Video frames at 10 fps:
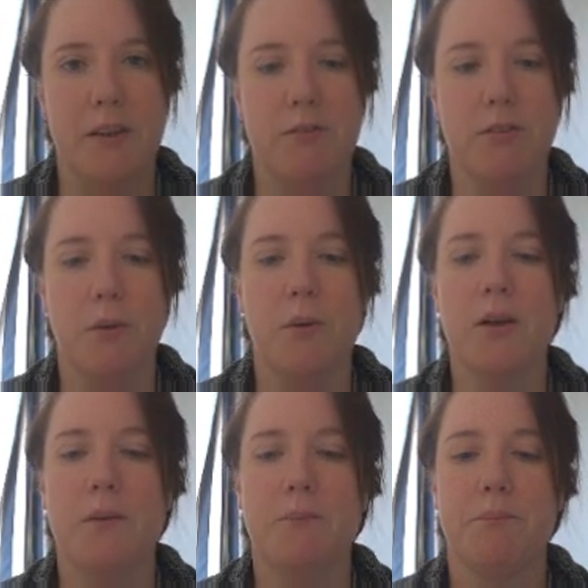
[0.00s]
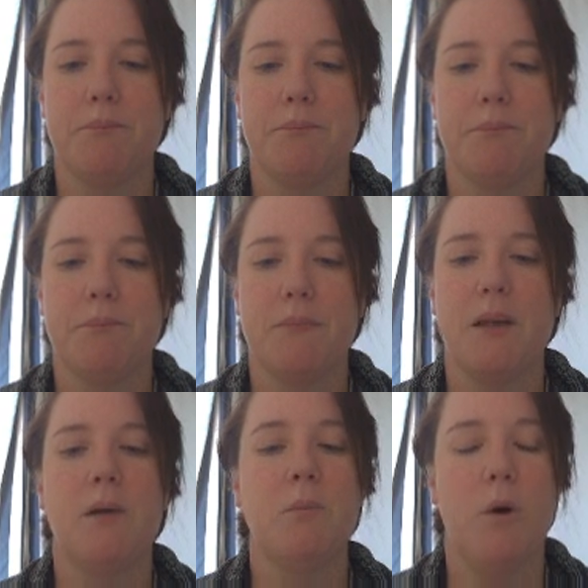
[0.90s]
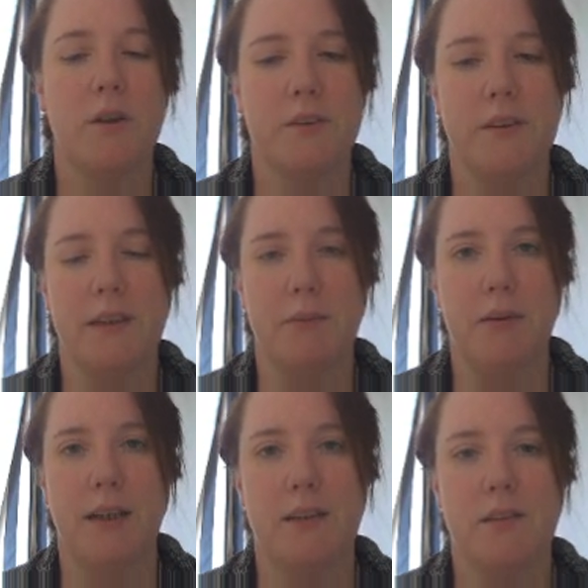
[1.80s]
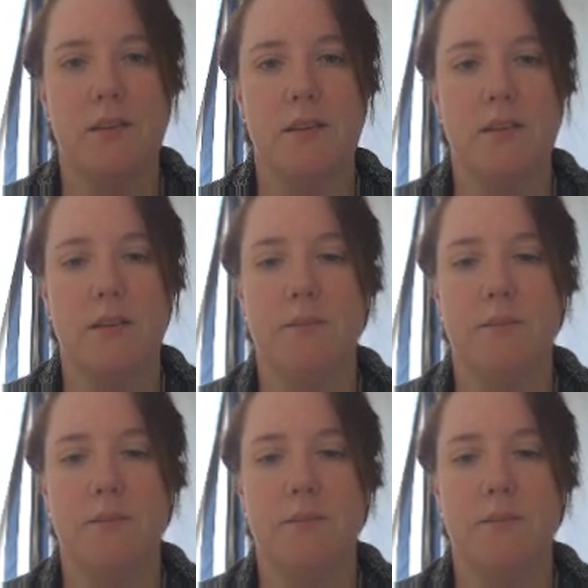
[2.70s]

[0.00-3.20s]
the floor, and watering the plants.